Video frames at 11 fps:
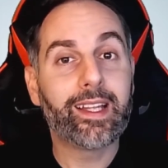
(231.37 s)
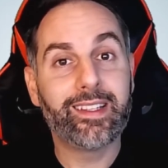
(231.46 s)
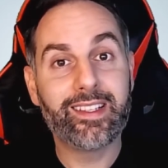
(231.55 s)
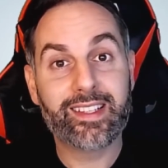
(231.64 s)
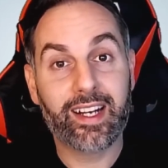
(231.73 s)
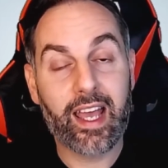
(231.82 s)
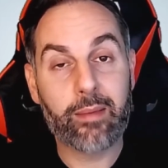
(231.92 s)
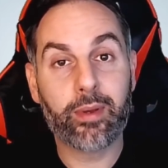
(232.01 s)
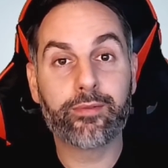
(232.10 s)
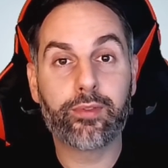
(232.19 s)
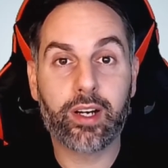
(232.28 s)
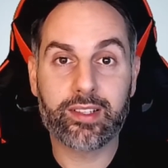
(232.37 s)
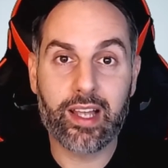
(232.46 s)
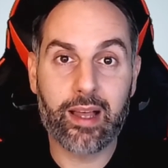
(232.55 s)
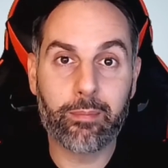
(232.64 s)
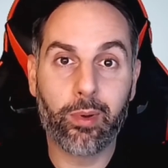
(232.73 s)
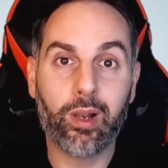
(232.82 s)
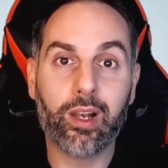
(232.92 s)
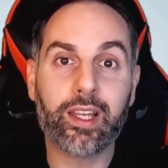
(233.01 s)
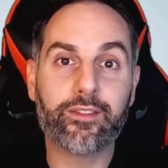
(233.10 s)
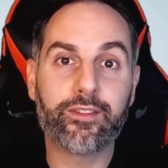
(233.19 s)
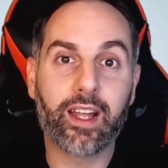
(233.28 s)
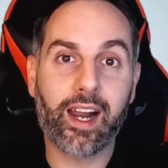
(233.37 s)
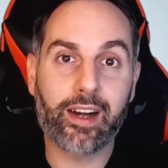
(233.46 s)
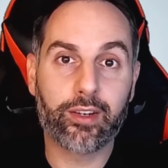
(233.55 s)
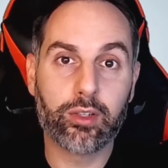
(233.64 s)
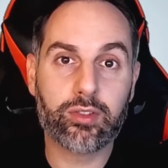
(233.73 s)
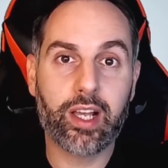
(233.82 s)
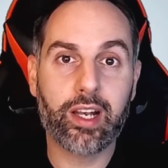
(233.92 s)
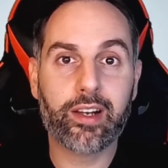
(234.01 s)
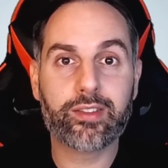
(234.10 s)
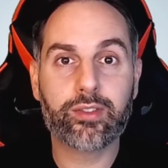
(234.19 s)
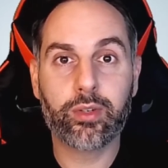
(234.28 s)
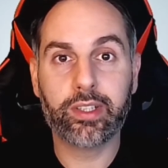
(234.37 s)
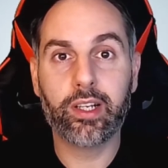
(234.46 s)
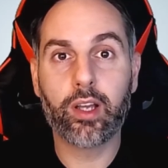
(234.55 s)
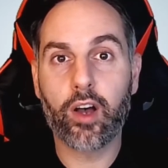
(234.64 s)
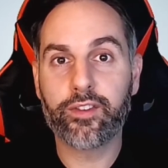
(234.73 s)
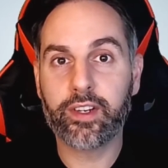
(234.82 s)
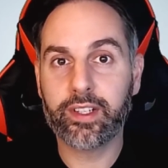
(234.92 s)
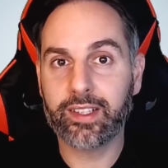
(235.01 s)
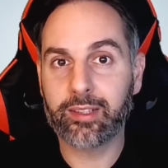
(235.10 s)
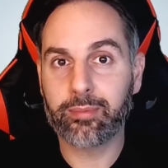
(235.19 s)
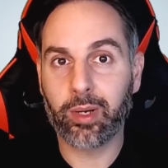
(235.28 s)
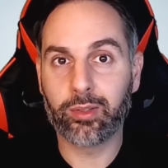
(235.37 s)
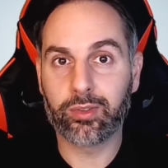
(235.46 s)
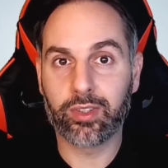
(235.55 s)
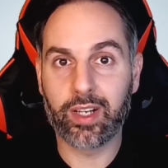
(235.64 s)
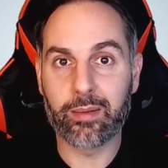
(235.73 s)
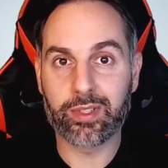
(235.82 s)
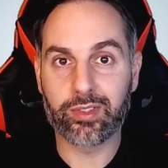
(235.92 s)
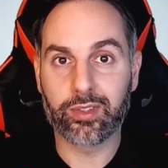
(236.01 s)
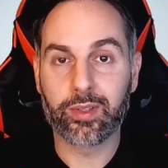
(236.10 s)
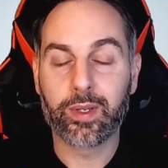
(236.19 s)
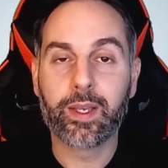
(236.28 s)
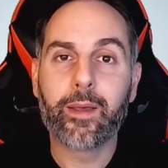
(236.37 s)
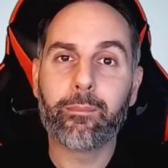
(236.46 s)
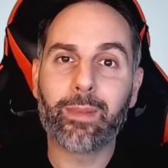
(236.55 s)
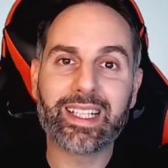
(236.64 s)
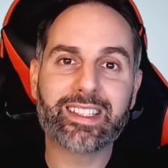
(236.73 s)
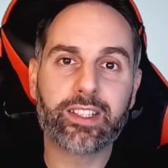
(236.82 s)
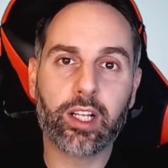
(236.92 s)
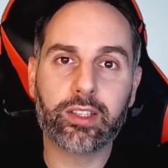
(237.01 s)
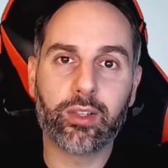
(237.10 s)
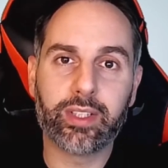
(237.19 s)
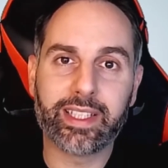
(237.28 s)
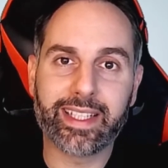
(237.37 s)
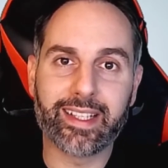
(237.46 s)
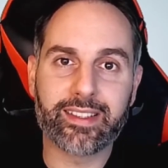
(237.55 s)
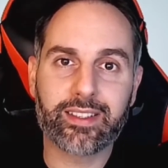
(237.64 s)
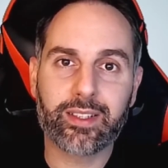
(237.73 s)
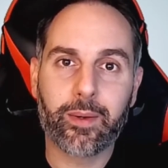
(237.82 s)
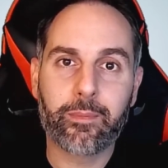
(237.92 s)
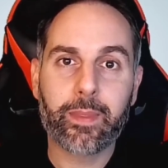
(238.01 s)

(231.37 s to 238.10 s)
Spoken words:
This can happen, for example, if there are no sellers currently offering that product on Amazon. But that's not the only case.